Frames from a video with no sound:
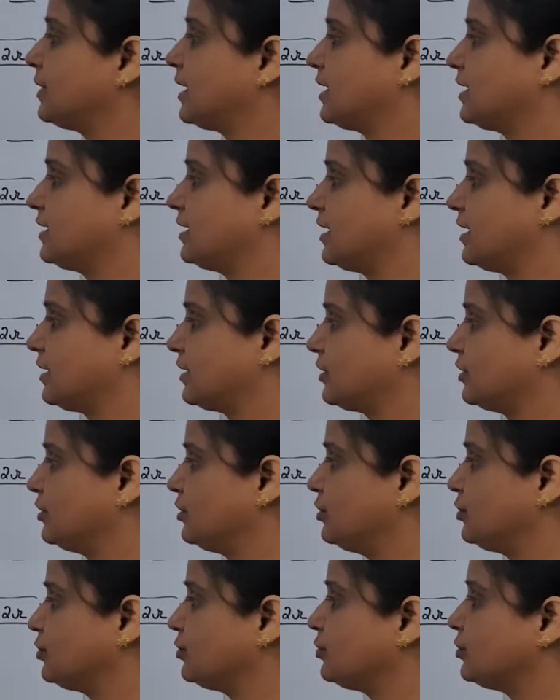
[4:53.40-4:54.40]
r
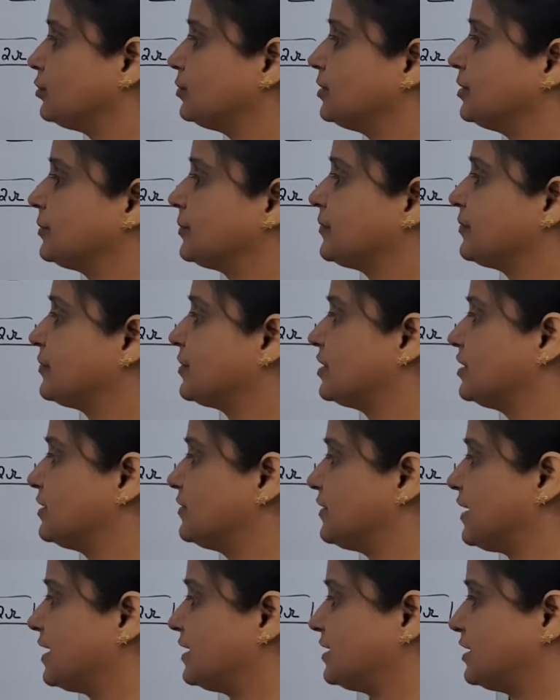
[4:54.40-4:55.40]
cube
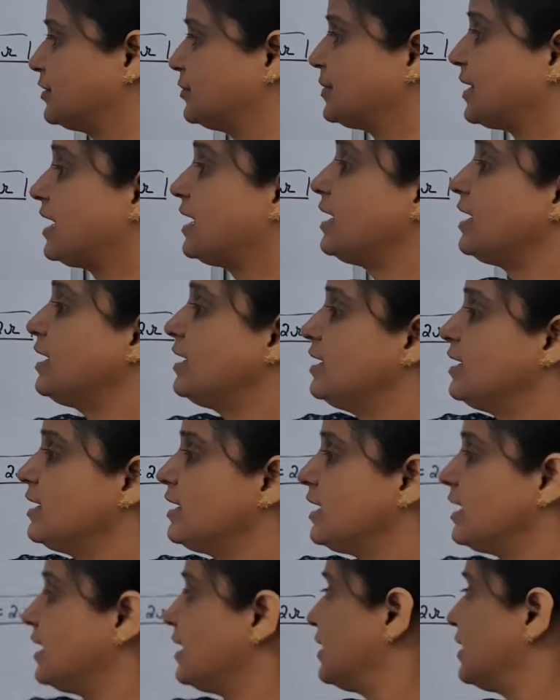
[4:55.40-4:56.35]
divided by A